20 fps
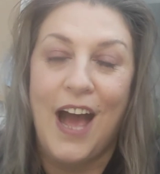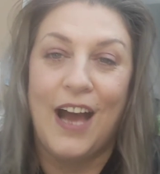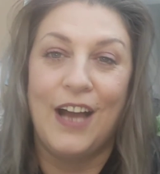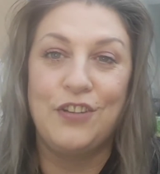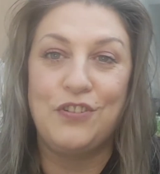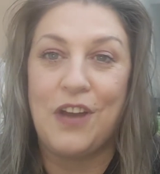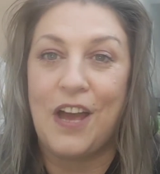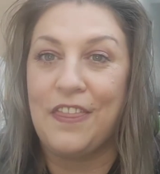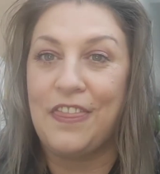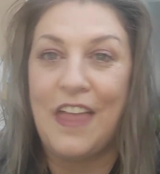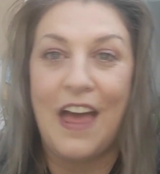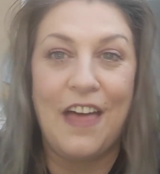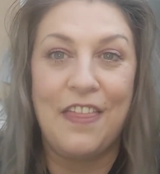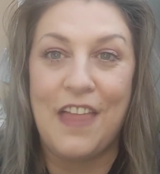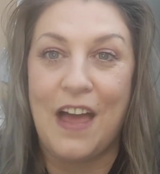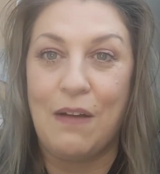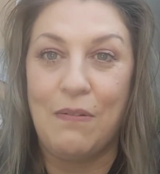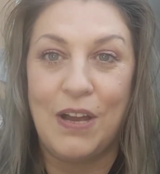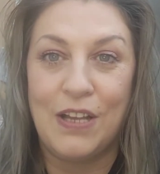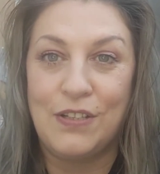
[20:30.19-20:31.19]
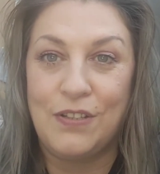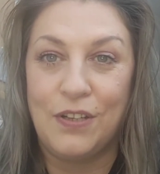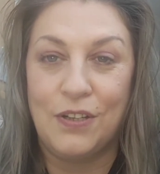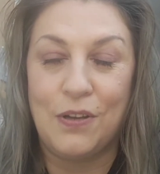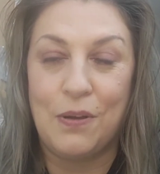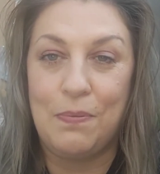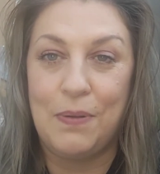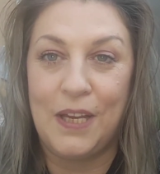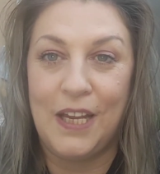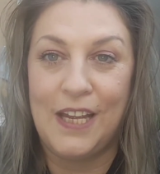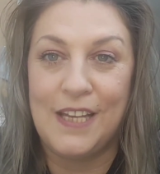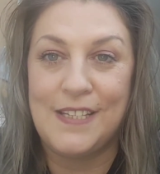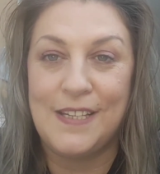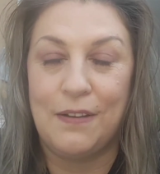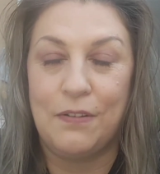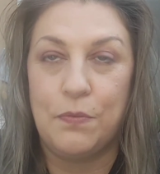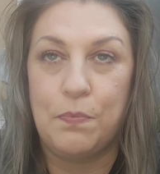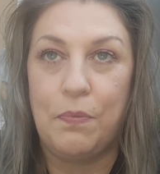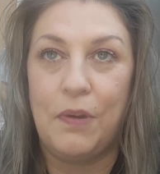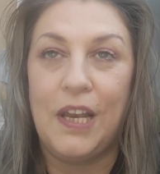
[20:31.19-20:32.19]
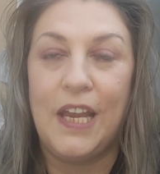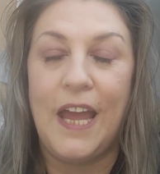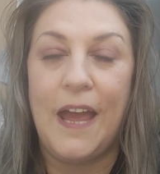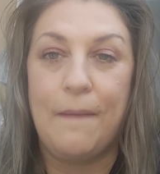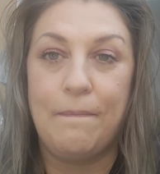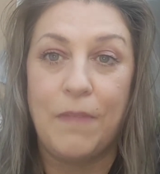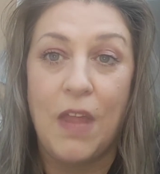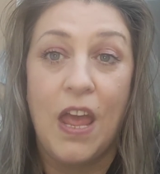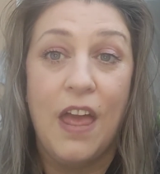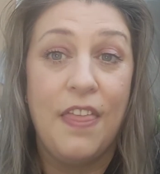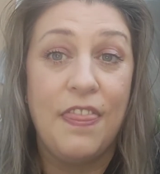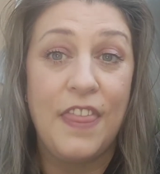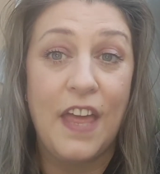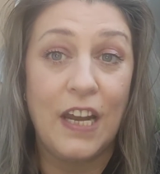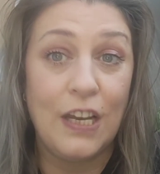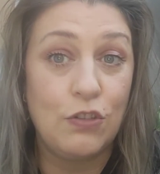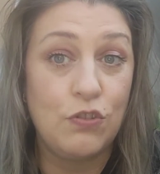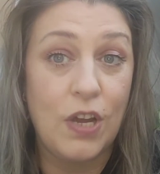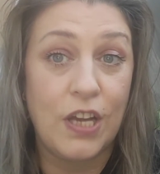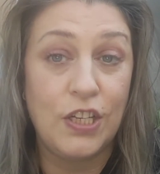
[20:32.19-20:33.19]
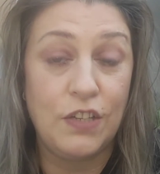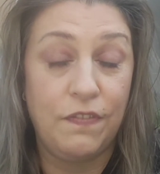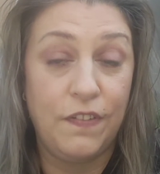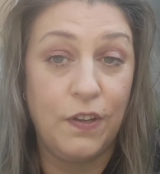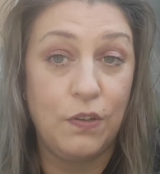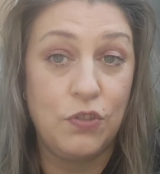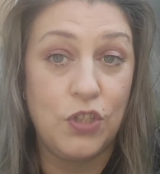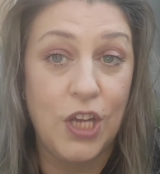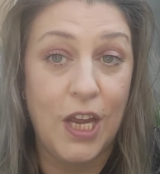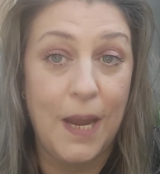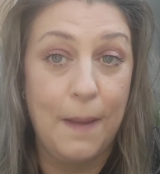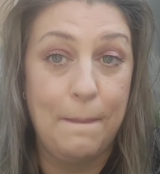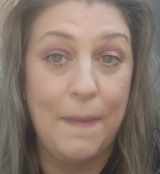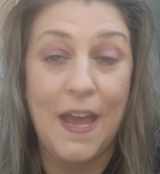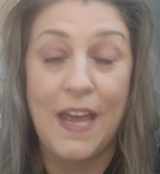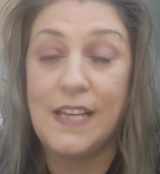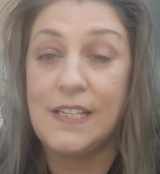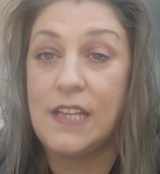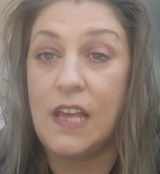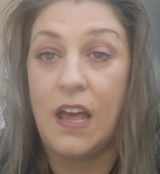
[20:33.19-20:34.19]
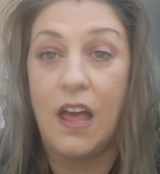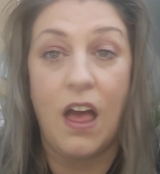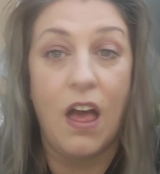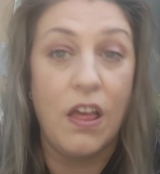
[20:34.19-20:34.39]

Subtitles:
I tried that. That worked for a couple of years. It was brilliant. Then I tried a few cheapies.